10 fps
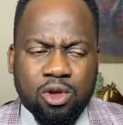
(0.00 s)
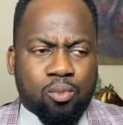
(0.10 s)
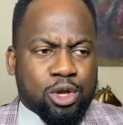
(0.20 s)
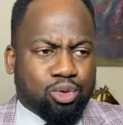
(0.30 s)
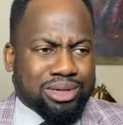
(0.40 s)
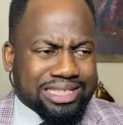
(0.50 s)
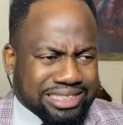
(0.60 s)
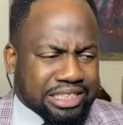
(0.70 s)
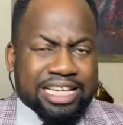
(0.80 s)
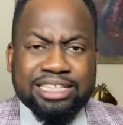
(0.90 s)
When you
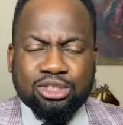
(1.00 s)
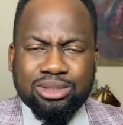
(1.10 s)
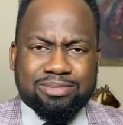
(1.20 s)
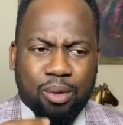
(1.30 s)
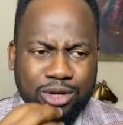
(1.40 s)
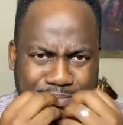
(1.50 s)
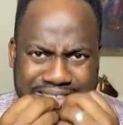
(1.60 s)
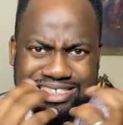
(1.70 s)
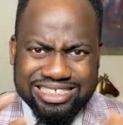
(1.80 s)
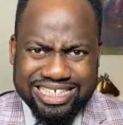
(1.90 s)
listen, it is not about what the
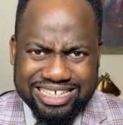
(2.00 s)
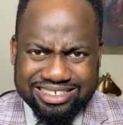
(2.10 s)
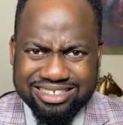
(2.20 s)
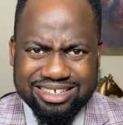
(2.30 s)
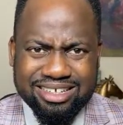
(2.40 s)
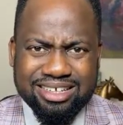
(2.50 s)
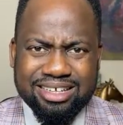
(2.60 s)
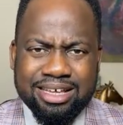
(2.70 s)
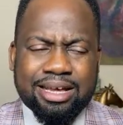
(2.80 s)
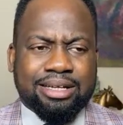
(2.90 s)
person is saying.
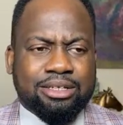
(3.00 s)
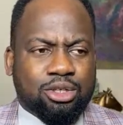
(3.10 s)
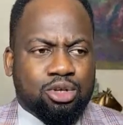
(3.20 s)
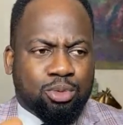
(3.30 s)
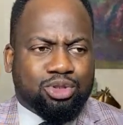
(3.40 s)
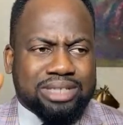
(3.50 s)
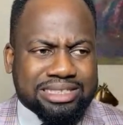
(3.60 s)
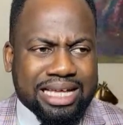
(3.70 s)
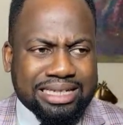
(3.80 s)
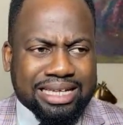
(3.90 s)
You must
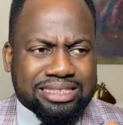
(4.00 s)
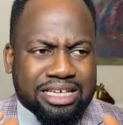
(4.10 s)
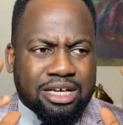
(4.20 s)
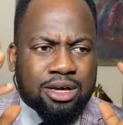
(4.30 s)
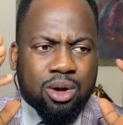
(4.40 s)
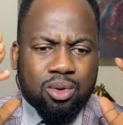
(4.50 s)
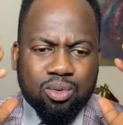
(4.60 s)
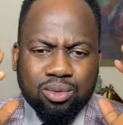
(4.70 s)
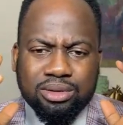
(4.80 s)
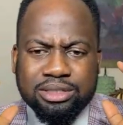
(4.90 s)
understand that
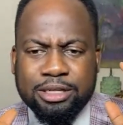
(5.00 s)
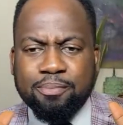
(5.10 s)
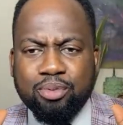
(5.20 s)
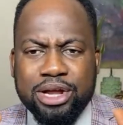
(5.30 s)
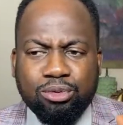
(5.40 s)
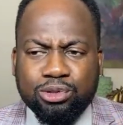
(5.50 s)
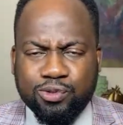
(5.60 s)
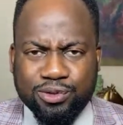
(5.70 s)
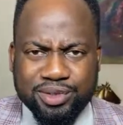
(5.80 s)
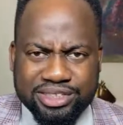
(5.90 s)
the brain looks
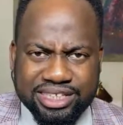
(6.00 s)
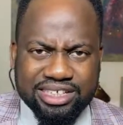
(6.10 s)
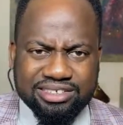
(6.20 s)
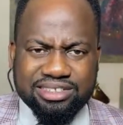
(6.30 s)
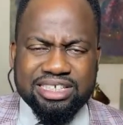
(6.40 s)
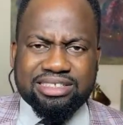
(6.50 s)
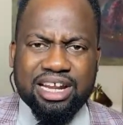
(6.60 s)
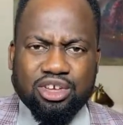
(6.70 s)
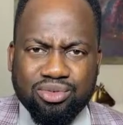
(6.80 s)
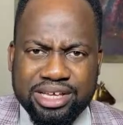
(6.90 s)
for three things that are
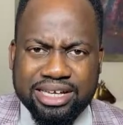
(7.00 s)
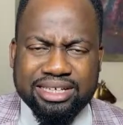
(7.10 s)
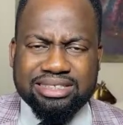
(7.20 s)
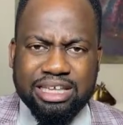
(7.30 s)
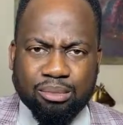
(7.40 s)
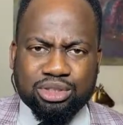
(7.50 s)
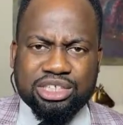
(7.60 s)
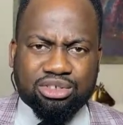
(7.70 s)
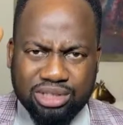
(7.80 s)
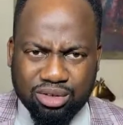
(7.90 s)
unique,
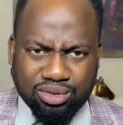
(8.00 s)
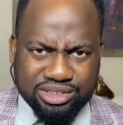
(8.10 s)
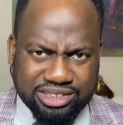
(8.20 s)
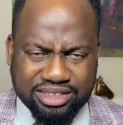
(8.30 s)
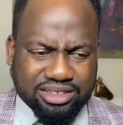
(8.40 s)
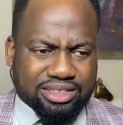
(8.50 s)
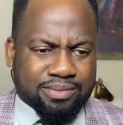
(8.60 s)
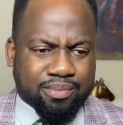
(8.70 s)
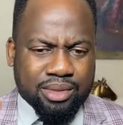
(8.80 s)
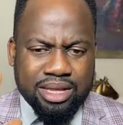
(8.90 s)
simultaneous, and consistent.
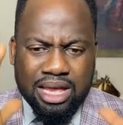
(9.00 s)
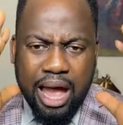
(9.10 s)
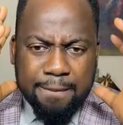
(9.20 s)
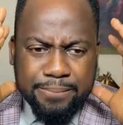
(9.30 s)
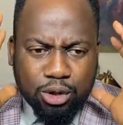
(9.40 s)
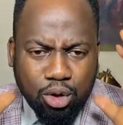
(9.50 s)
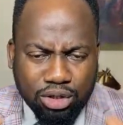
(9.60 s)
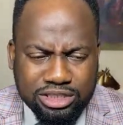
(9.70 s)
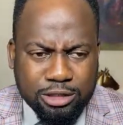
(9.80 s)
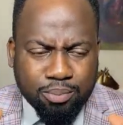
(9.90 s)
And
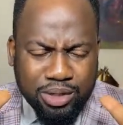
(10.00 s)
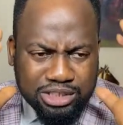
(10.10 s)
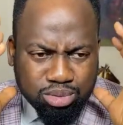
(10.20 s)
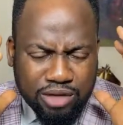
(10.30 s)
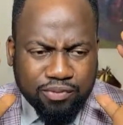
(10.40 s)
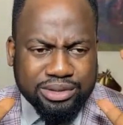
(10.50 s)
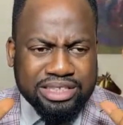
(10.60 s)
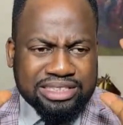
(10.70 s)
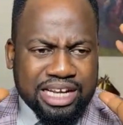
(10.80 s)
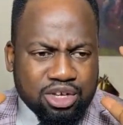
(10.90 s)
because the brain is looking for
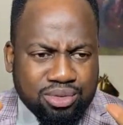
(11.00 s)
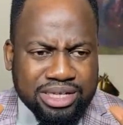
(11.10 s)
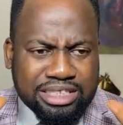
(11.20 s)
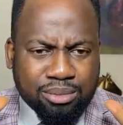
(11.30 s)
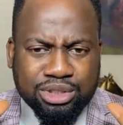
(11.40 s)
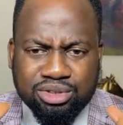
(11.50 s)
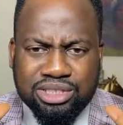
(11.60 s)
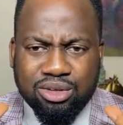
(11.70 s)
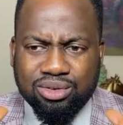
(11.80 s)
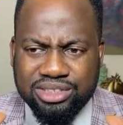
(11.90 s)
things that are unique, simultaneous,
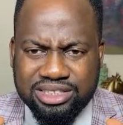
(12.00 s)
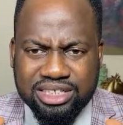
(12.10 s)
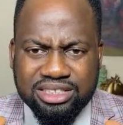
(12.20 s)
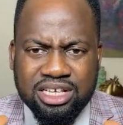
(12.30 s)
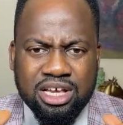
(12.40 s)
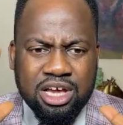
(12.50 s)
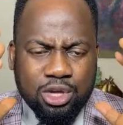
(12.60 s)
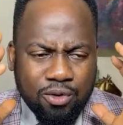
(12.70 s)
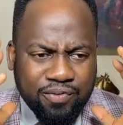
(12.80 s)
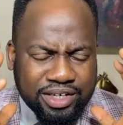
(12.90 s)
and consistent,
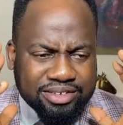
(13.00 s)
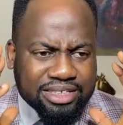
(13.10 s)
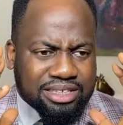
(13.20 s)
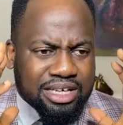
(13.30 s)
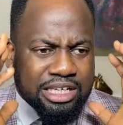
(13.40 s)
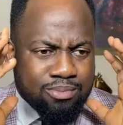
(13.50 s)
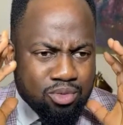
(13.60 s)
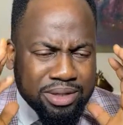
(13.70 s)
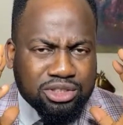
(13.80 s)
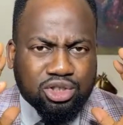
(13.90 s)
you'll find out that the
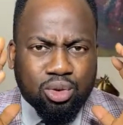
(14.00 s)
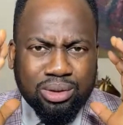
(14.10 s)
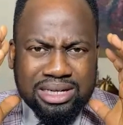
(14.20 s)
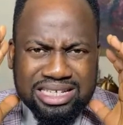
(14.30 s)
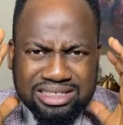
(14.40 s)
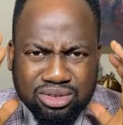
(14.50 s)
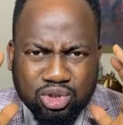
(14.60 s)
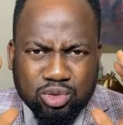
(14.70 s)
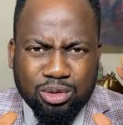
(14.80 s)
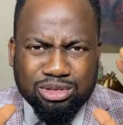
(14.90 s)
moment you're listening to
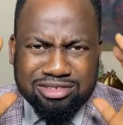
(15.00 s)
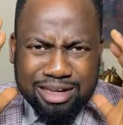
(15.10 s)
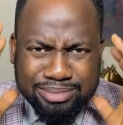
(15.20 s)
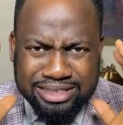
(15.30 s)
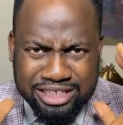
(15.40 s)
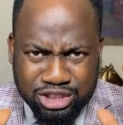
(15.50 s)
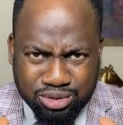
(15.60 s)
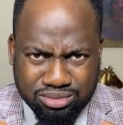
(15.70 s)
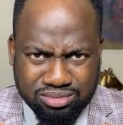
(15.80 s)
someone with rapt attention,